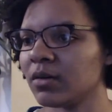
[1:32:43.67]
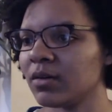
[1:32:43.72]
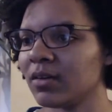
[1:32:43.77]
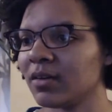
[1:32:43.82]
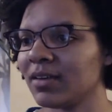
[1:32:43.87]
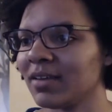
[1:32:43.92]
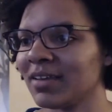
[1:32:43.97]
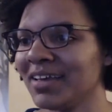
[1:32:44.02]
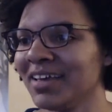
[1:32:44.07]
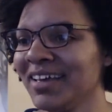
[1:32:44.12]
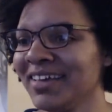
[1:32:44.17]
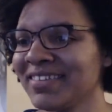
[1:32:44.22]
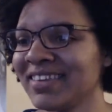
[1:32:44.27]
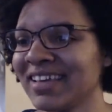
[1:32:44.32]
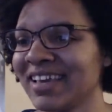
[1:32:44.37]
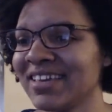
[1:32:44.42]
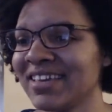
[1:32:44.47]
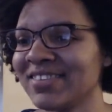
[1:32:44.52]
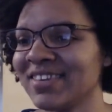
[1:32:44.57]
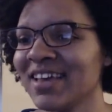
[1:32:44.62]
It's
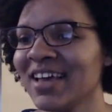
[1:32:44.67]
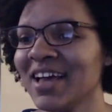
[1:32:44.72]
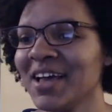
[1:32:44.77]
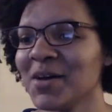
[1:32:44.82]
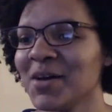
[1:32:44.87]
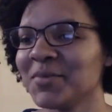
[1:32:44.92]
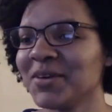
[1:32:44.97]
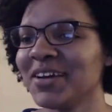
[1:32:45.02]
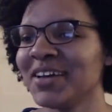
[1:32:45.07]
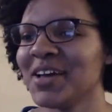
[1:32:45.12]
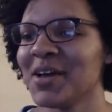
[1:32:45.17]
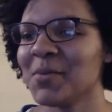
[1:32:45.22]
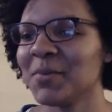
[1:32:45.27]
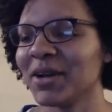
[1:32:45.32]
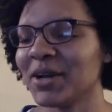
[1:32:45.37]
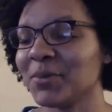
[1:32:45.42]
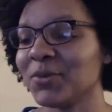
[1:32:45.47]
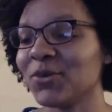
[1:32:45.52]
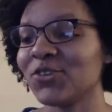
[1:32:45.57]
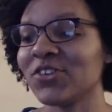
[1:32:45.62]
like my
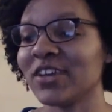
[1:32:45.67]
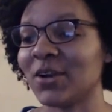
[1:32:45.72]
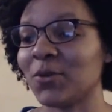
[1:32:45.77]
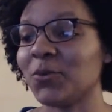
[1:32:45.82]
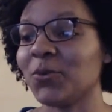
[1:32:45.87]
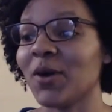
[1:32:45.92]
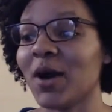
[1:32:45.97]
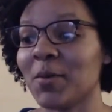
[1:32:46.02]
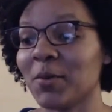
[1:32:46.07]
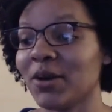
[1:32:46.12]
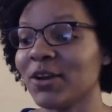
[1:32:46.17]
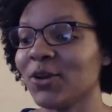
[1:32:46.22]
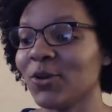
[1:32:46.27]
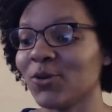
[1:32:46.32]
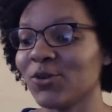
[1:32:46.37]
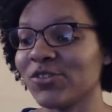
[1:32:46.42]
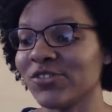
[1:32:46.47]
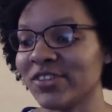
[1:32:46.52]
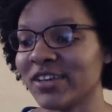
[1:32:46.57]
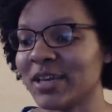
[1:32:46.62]
computer's like, I'm gonna go
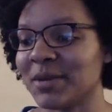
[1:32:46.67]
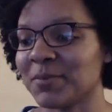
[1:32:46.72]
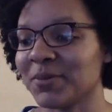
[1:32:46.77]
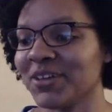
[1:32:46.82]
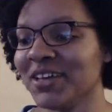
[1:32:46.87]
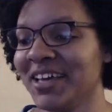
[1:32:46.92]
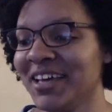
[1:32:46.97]
to sleep.